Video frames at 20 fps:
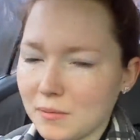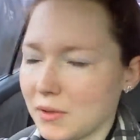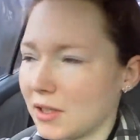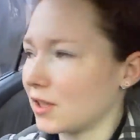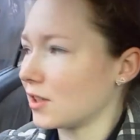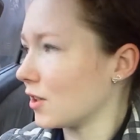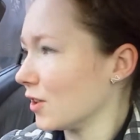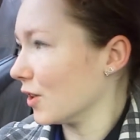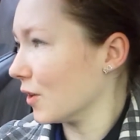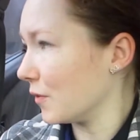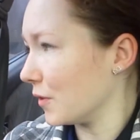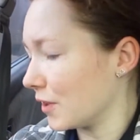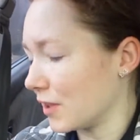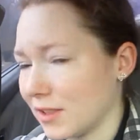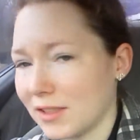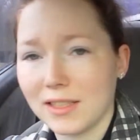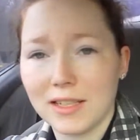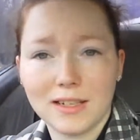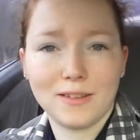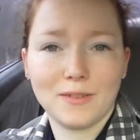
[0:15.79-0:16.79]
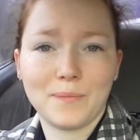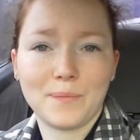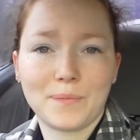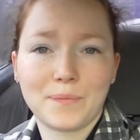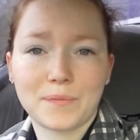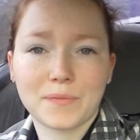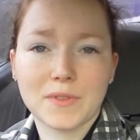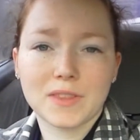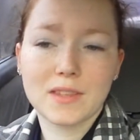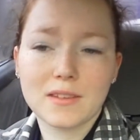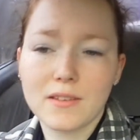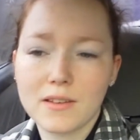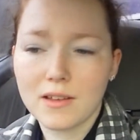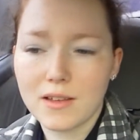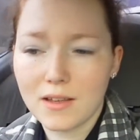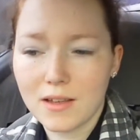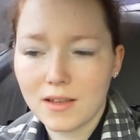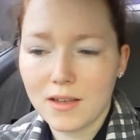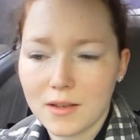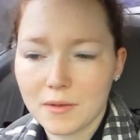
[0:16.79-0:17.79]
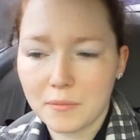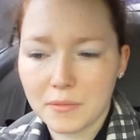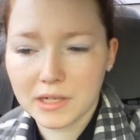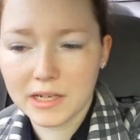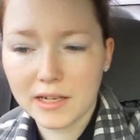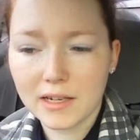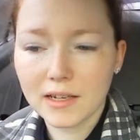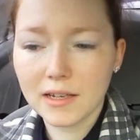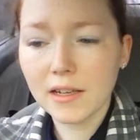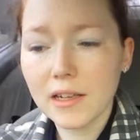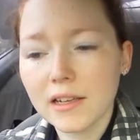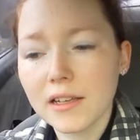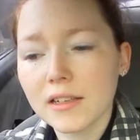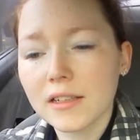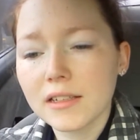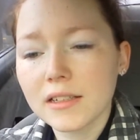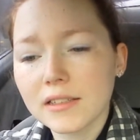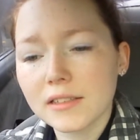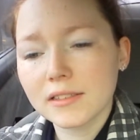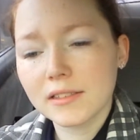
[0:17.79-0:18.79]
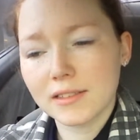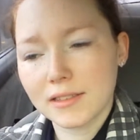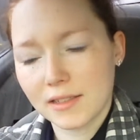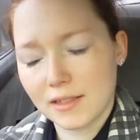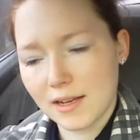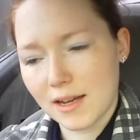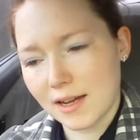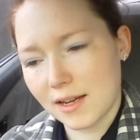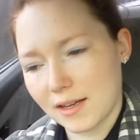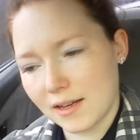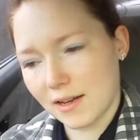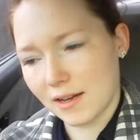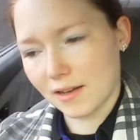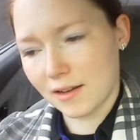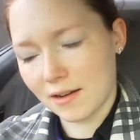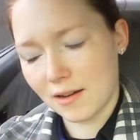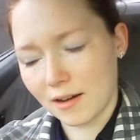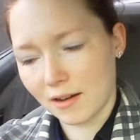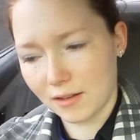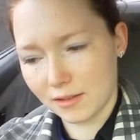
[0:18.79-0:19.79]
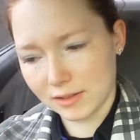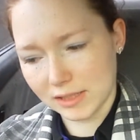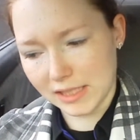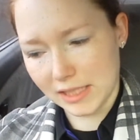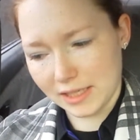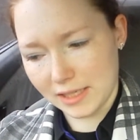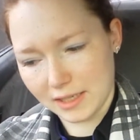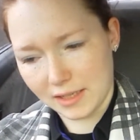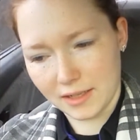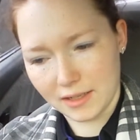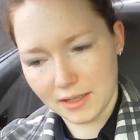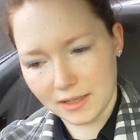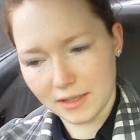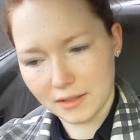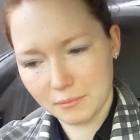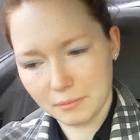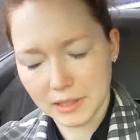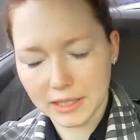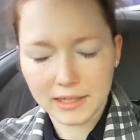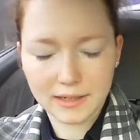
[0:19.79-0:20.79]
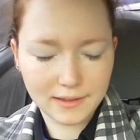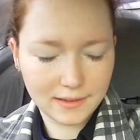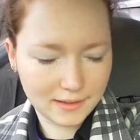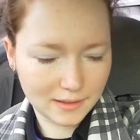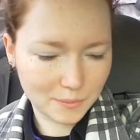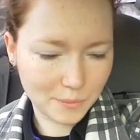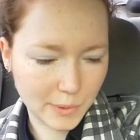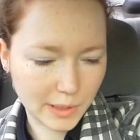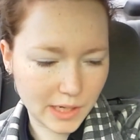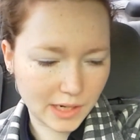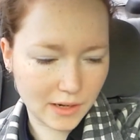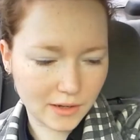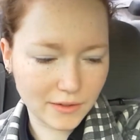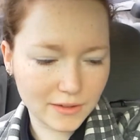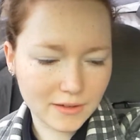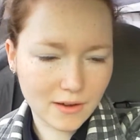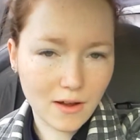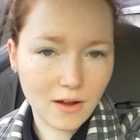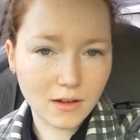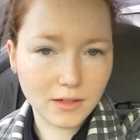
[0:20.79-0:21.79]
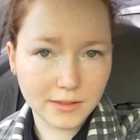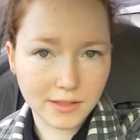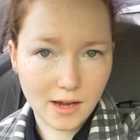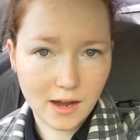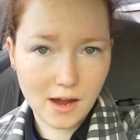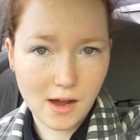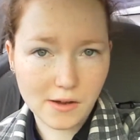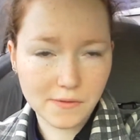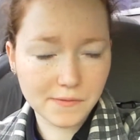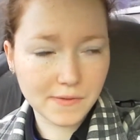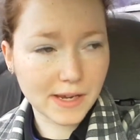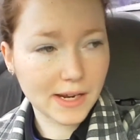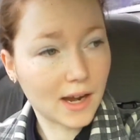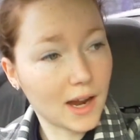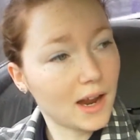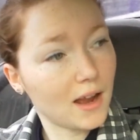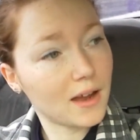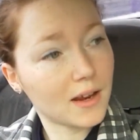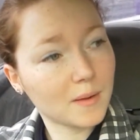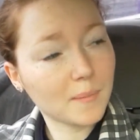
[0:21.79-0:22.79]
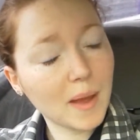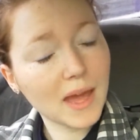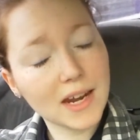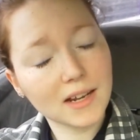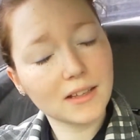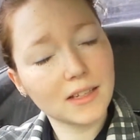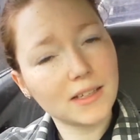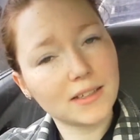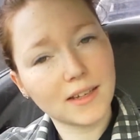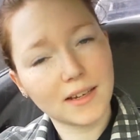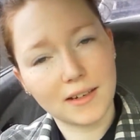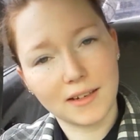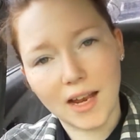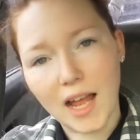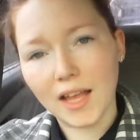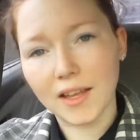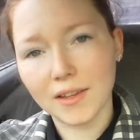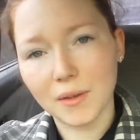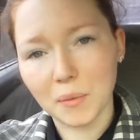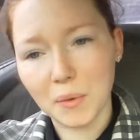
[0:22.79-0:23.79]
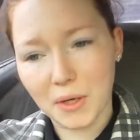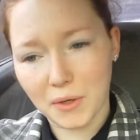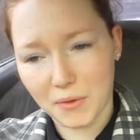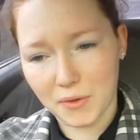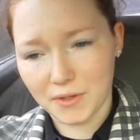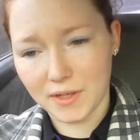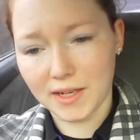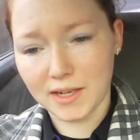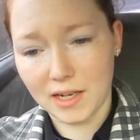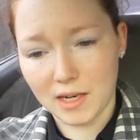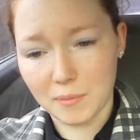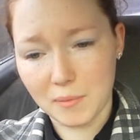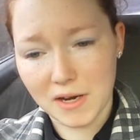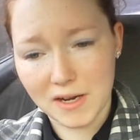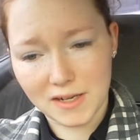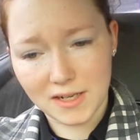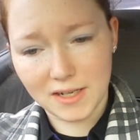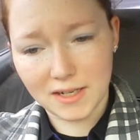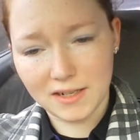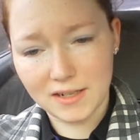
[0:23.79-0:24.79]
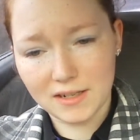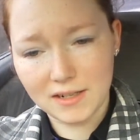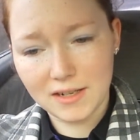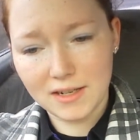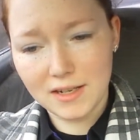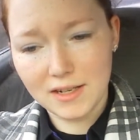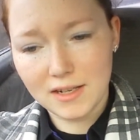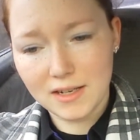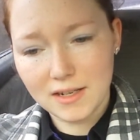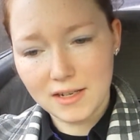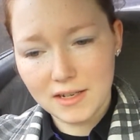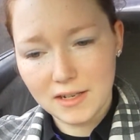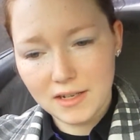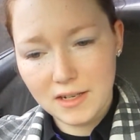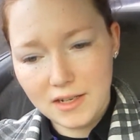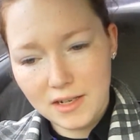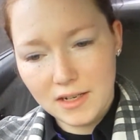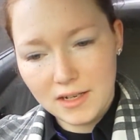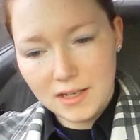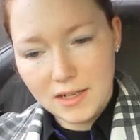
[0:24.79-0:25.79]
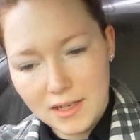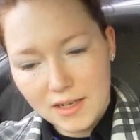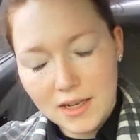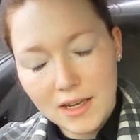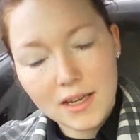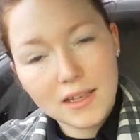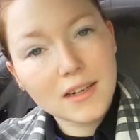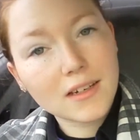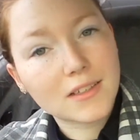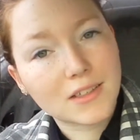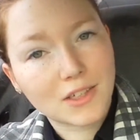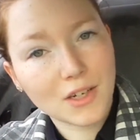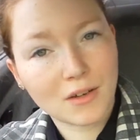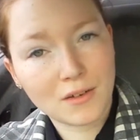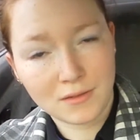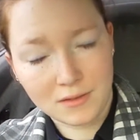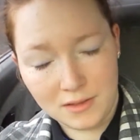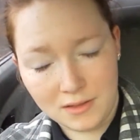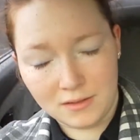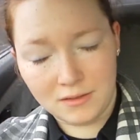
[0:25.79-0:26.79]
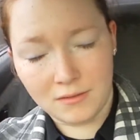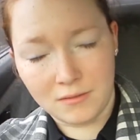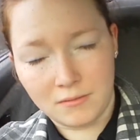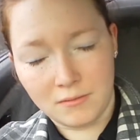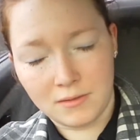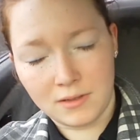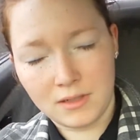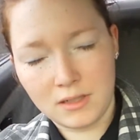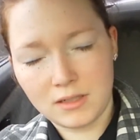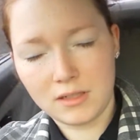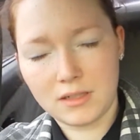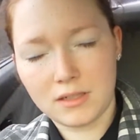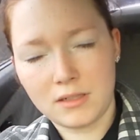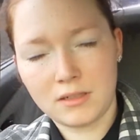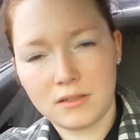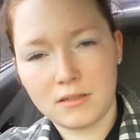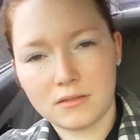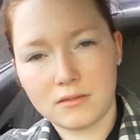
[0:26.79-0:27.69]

I'm not sure if you can tell. Because I got called in because somebody else called off. And I automatically said yes without thinking about it. And I don't know why.